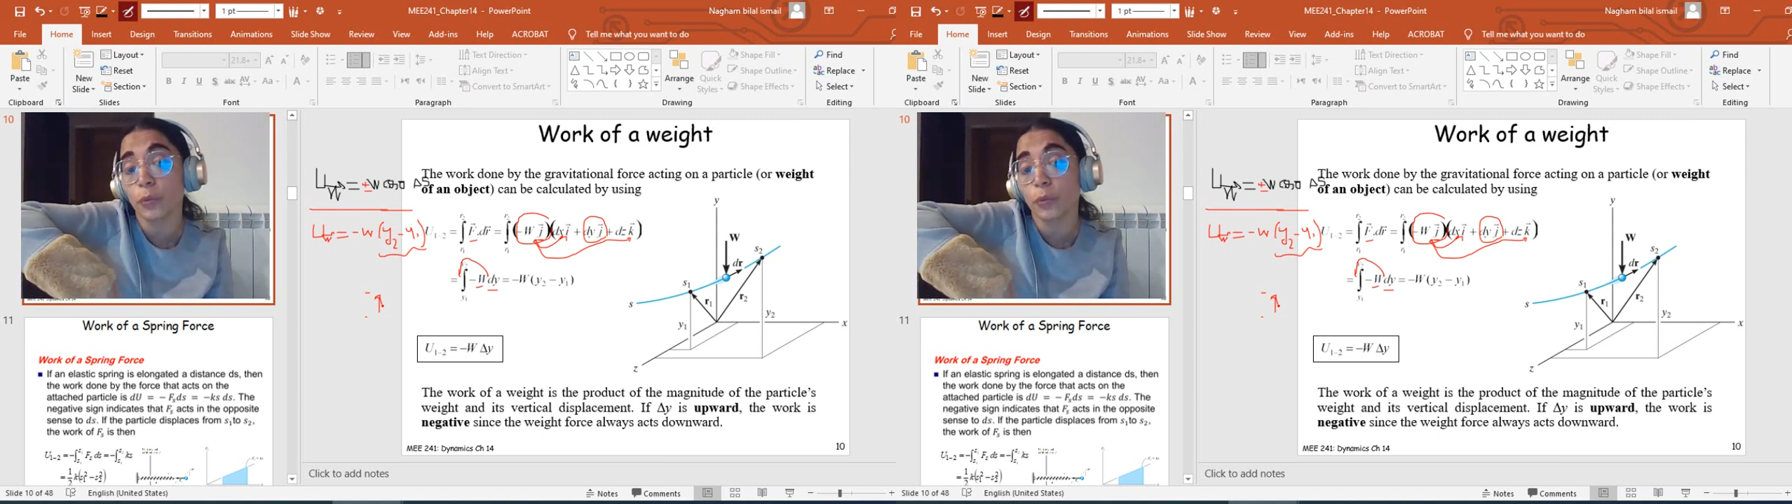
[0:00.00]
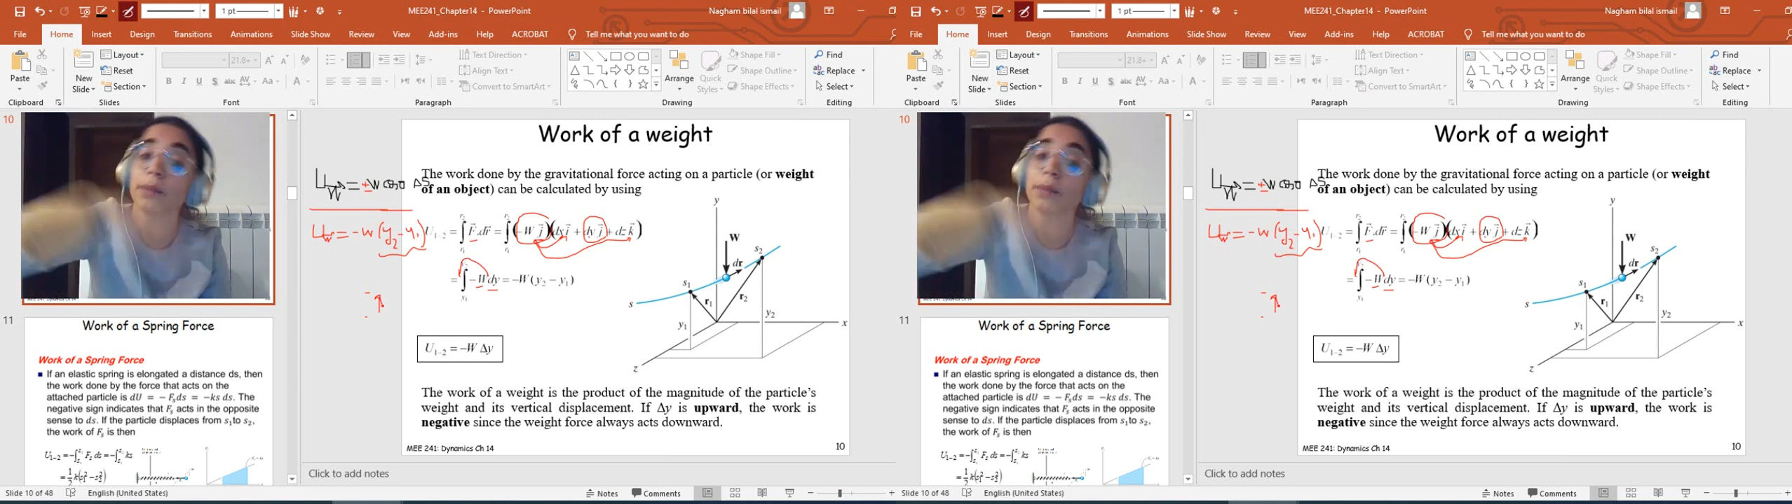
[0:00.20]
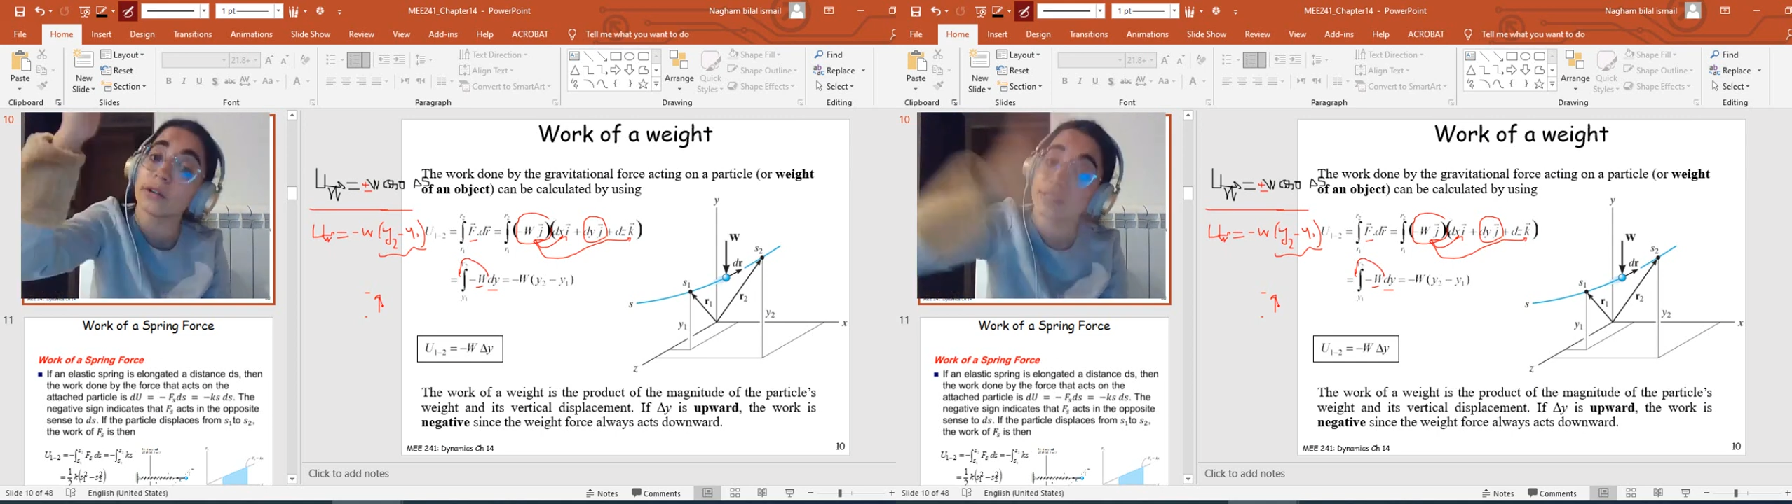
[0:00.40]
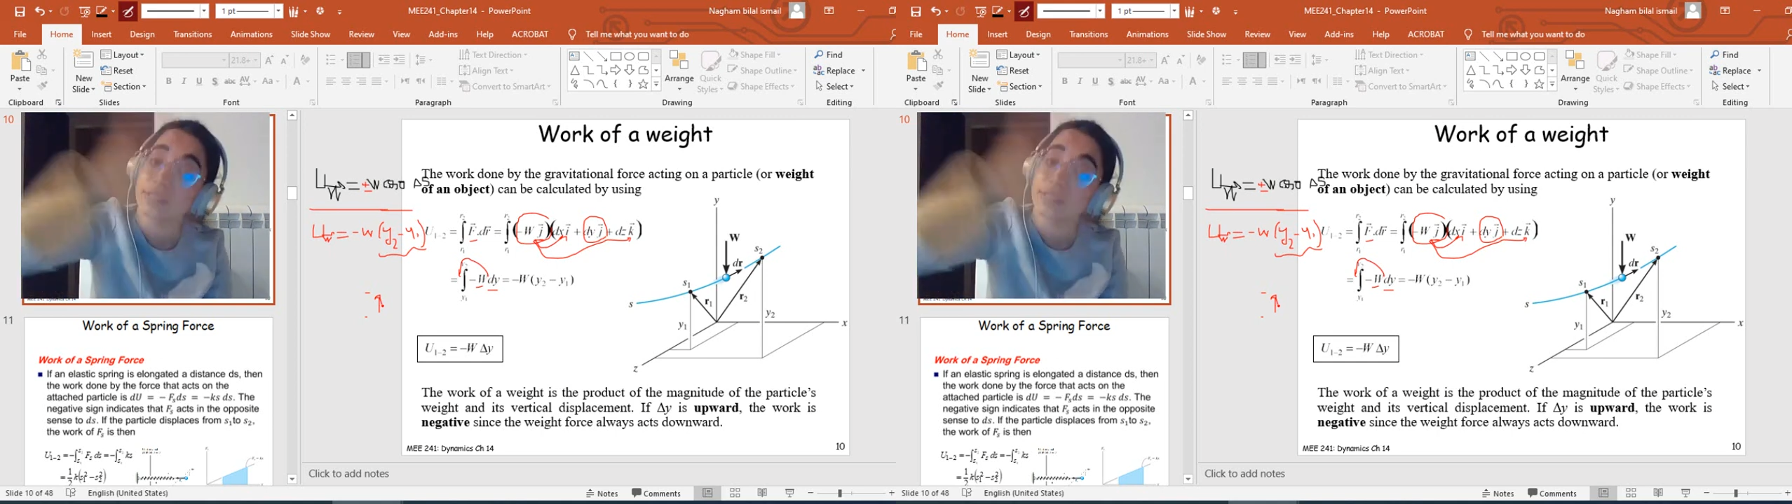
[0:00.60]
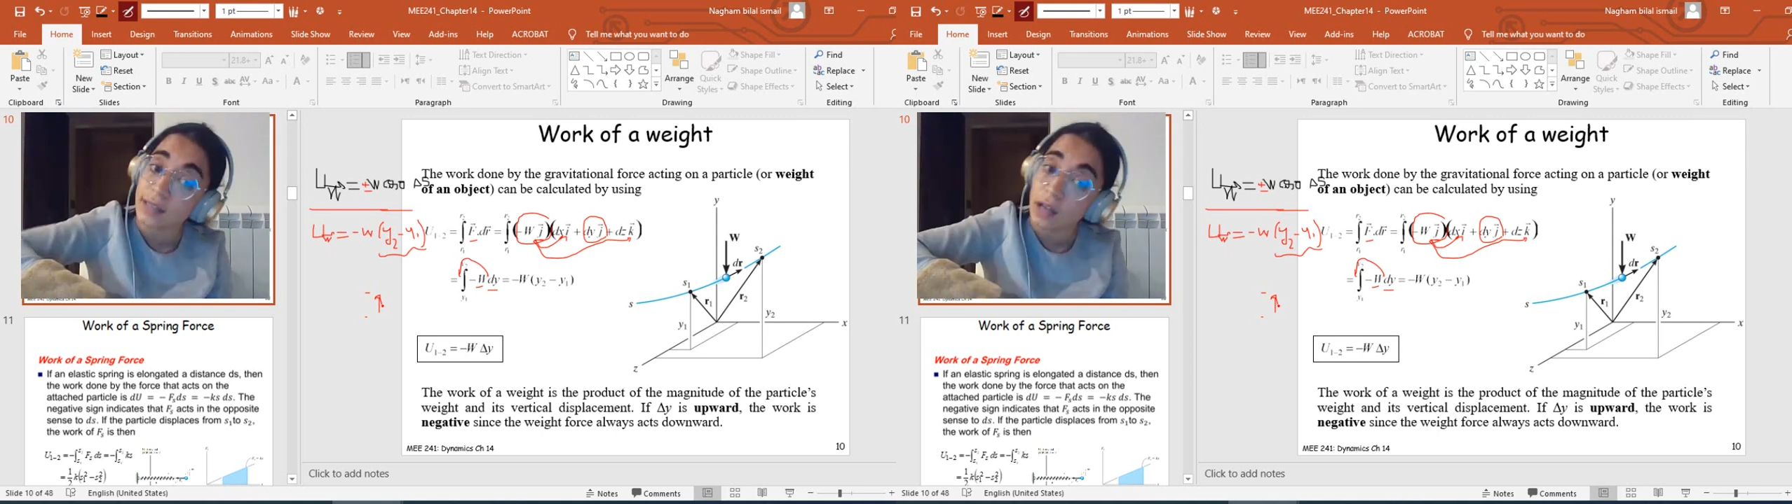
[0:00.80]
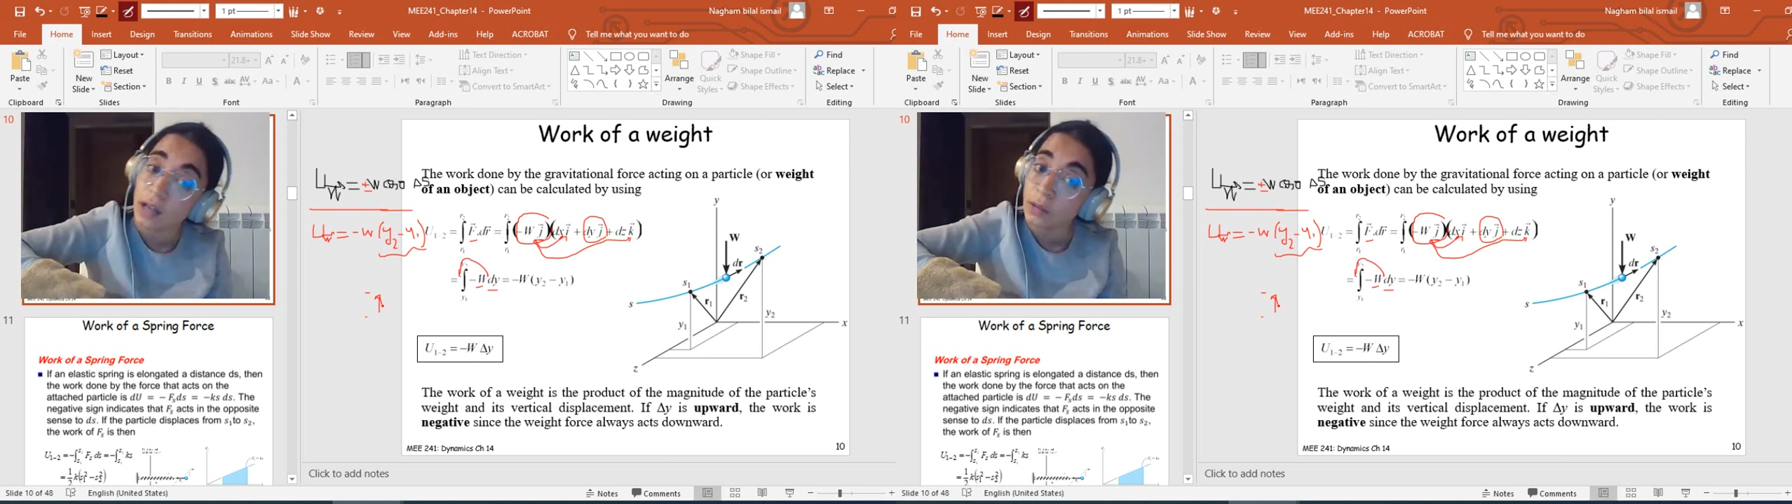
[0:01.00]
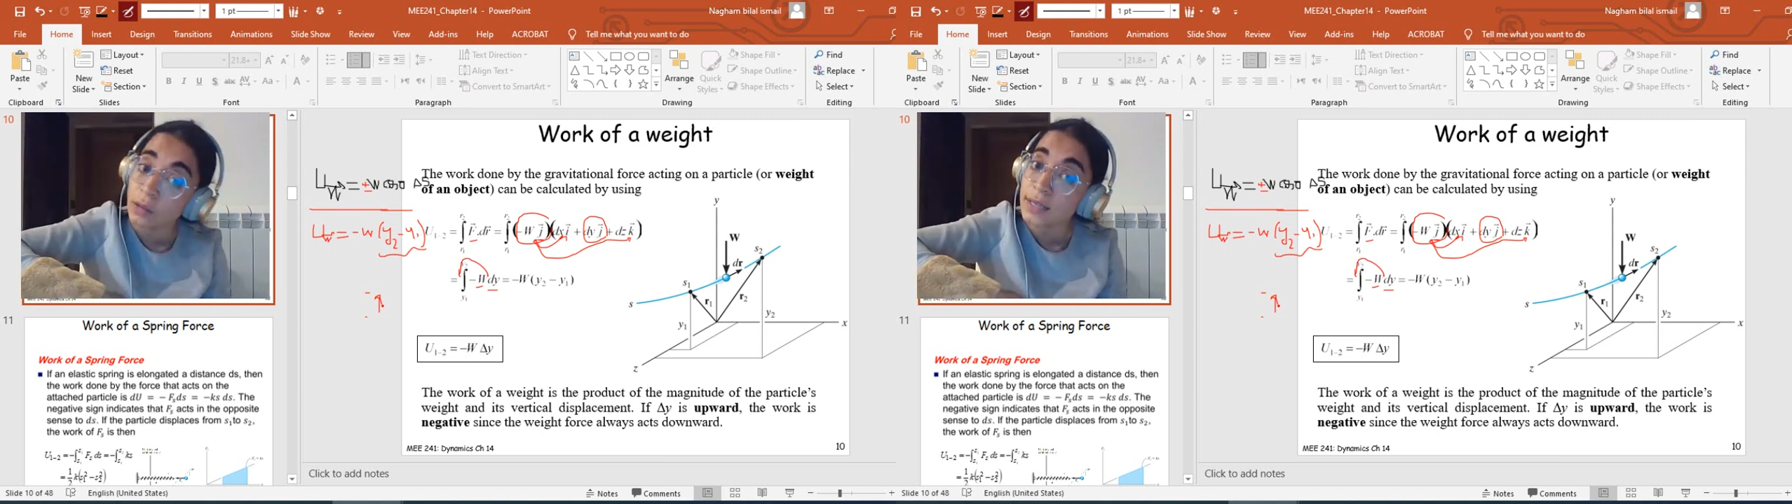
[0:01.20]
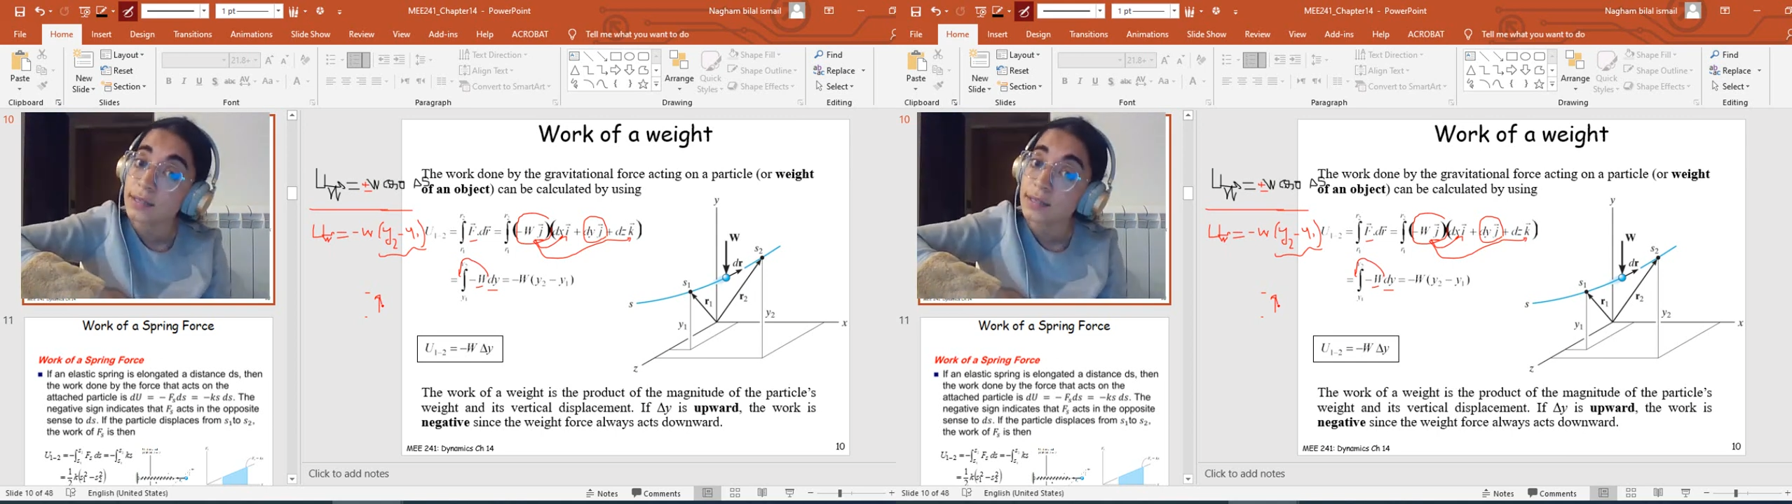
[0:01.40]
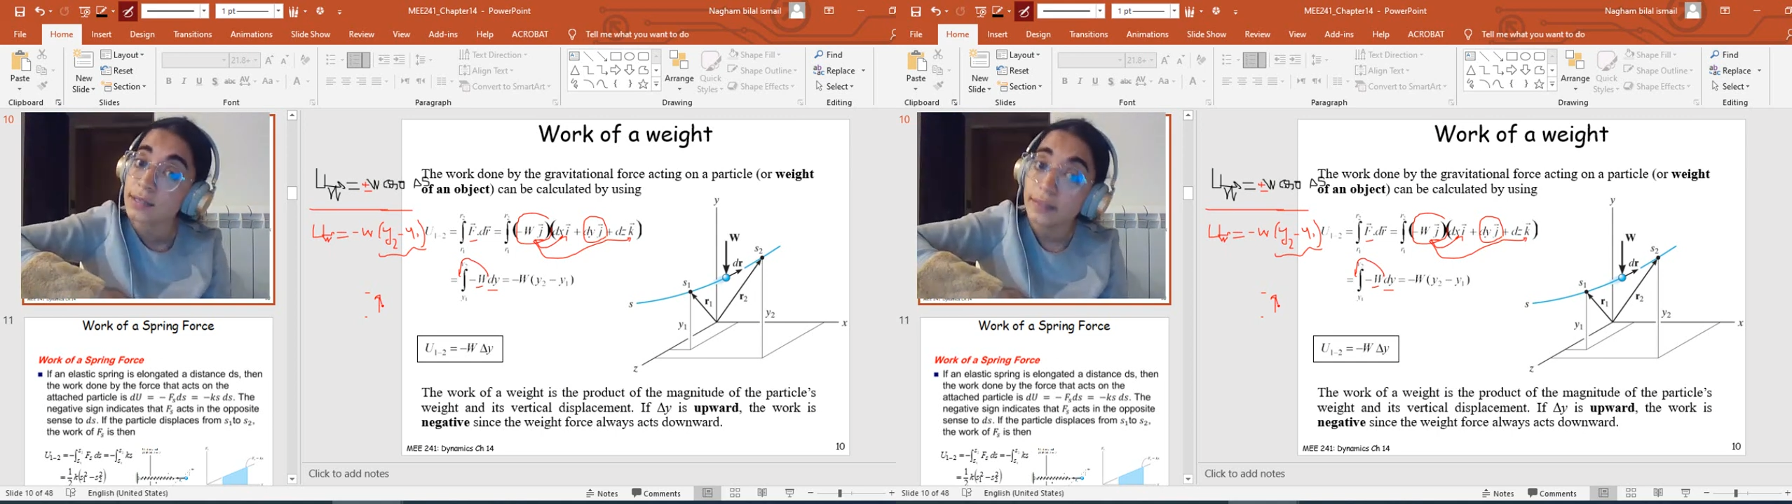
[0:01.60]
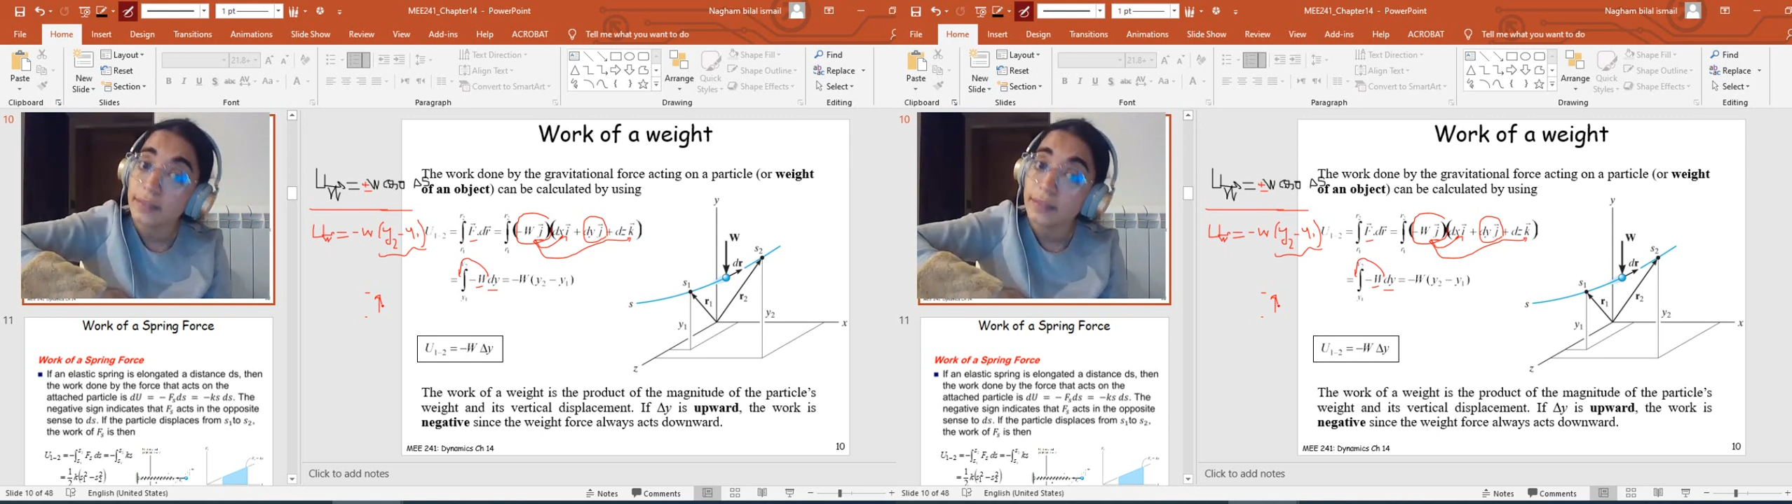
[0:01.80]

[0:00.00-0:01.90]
the weight because it's always